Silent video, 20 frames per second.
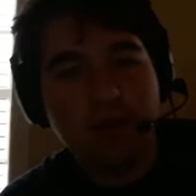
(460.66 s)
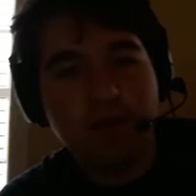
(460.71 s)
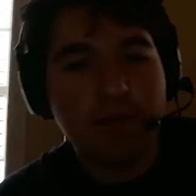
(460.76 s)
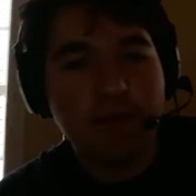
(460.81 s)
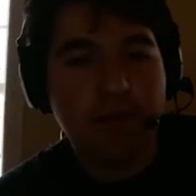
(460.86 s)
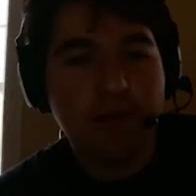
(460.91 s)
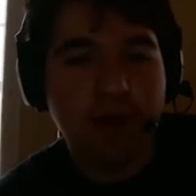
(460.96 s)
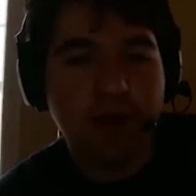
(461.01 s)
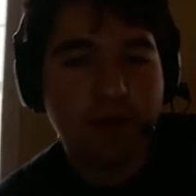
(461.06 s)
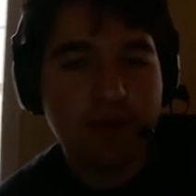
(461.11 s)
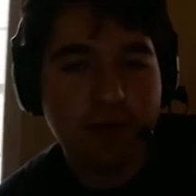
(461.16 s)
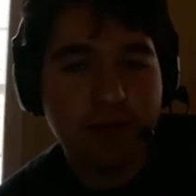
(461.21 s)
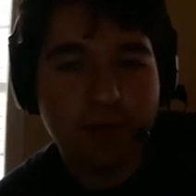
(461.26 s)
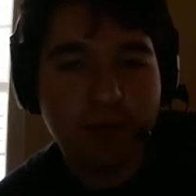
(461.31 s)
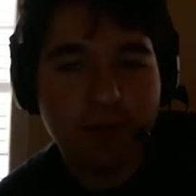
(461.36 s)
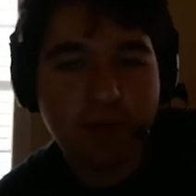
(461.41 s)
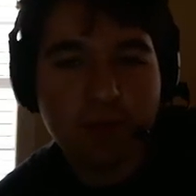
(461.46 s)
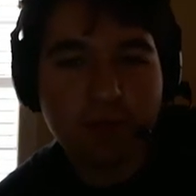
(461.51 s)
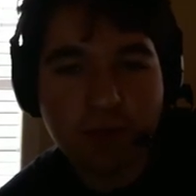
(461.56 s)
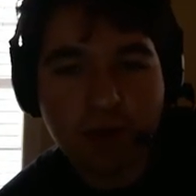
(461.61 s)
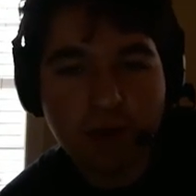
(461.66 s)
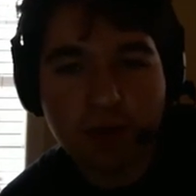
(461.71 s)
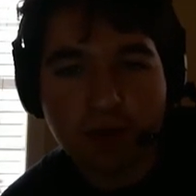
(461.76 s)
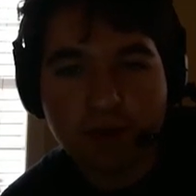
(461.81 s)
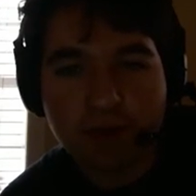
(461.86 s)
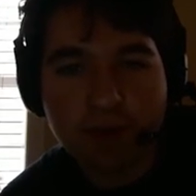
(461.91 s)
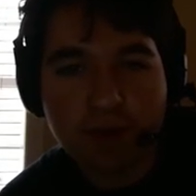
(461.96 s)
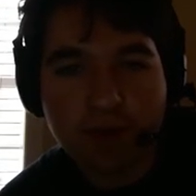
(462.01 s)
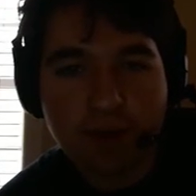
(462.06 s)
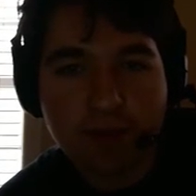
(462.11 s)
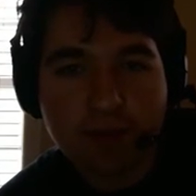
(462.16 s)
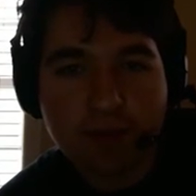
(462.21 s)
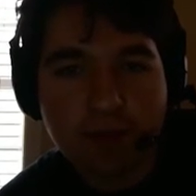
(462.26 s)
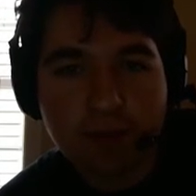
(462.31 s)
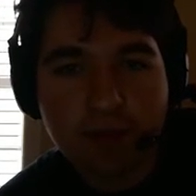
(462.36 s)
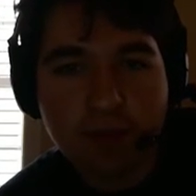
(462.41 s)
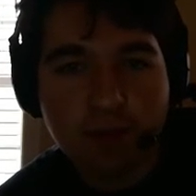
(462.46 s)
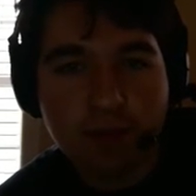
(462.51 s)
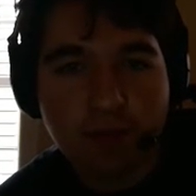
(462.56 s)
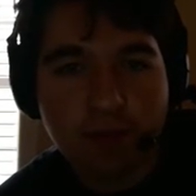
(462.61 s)
So far he's used water every time, so
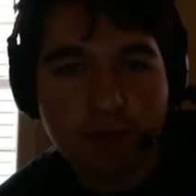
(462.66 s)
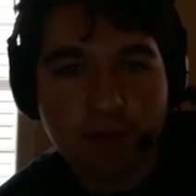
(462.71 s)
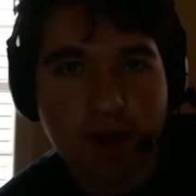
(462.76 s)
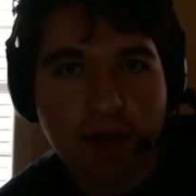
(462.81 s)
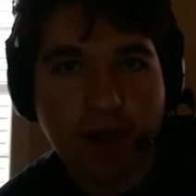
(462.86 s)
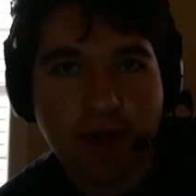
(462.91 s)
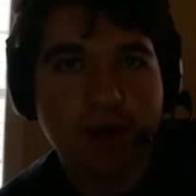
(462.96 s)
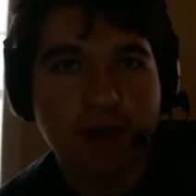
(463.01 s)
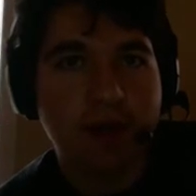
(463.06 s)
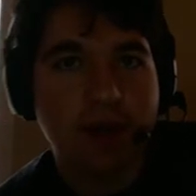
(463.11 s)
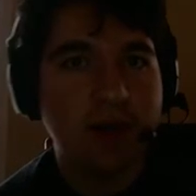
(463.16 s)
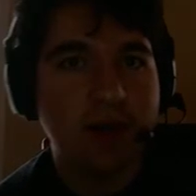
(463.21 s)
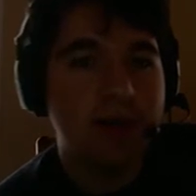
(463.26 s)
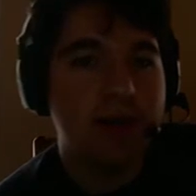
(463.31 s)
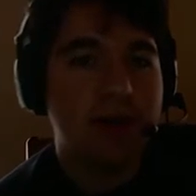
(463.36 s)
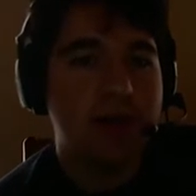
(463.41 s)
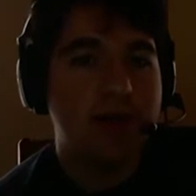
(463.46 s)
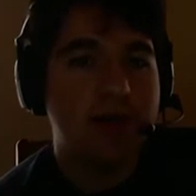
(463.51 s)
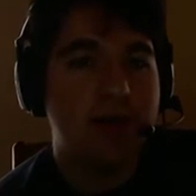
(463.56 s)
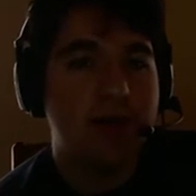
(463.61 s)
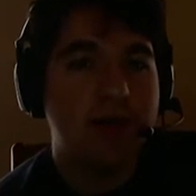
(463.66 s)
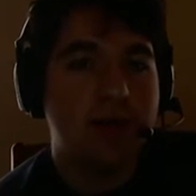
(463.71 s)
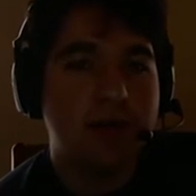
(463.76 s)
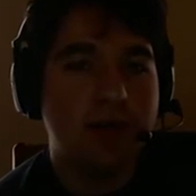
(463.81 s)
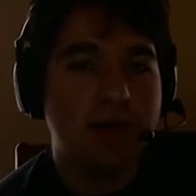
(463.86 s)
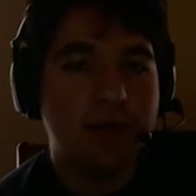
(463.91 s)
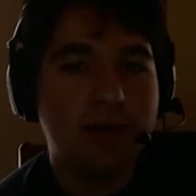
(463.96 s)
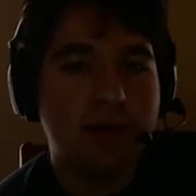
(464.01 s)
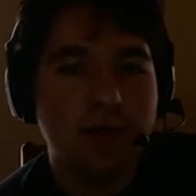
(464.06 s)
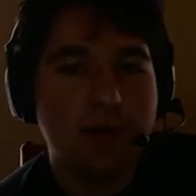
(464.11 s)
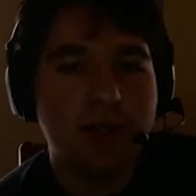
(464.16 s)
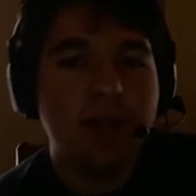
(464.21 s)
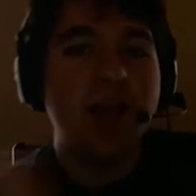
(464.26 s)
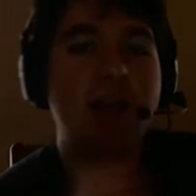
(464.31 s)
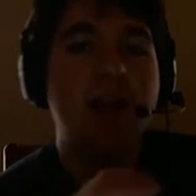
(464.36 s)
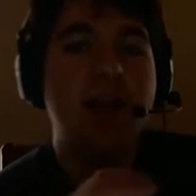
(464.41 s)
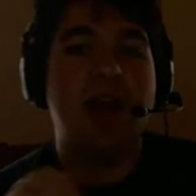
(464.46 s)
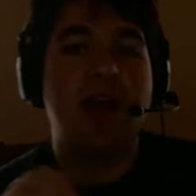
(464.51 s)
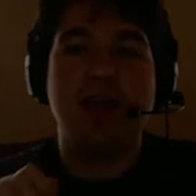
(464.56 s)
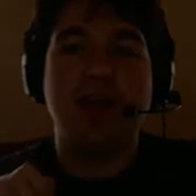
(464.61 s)
I'm gonna go with fire.
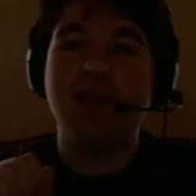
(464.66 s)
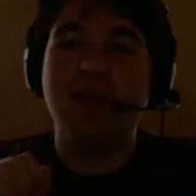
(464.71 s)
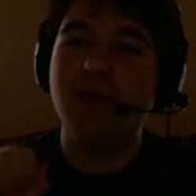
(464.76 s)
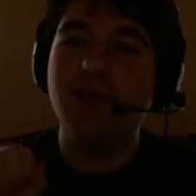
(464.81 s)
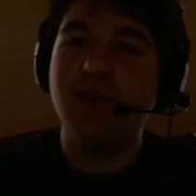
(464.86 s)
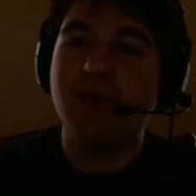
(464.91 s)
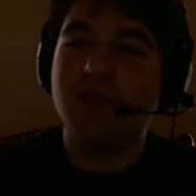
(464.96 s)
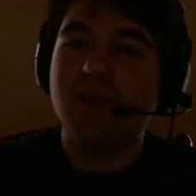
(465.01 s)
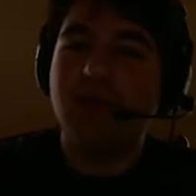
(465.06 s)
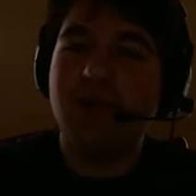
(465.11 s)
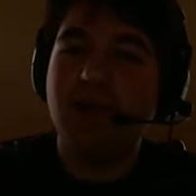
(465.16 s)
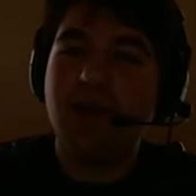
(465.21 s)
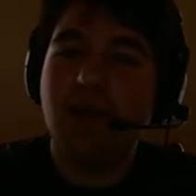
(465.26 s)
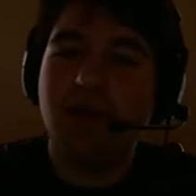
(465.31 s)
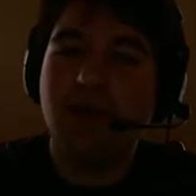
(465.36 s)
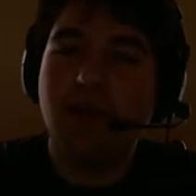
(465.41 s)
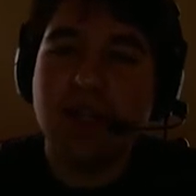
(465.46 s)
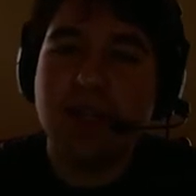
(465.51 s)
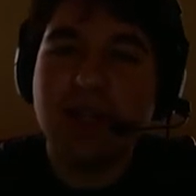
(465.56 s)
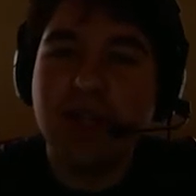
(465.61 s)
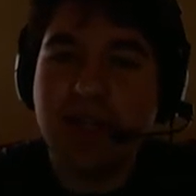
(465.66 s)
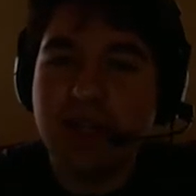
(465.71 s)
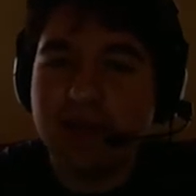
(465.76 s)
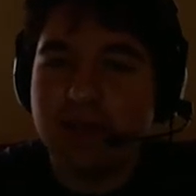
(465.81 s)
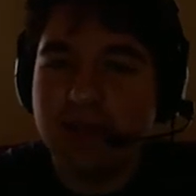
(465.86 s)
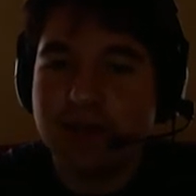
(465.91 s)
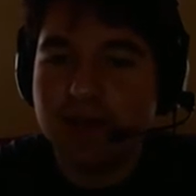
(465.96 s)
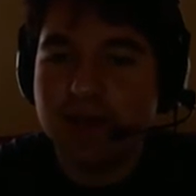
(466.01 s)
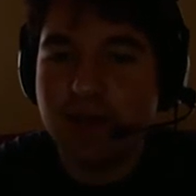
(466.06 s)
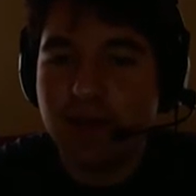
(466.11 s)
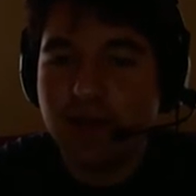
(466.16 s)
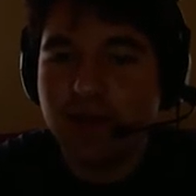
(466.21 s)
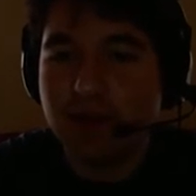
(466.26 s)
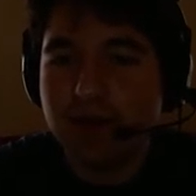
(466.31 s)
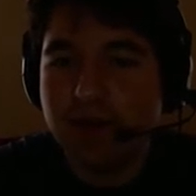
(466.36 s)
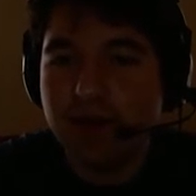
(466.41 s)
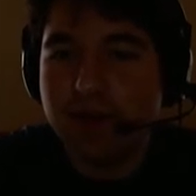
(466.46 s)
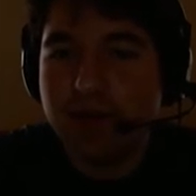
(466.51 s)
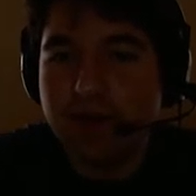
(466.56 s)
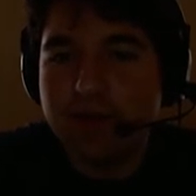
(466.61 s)
Yeah, he used snow. Let's go.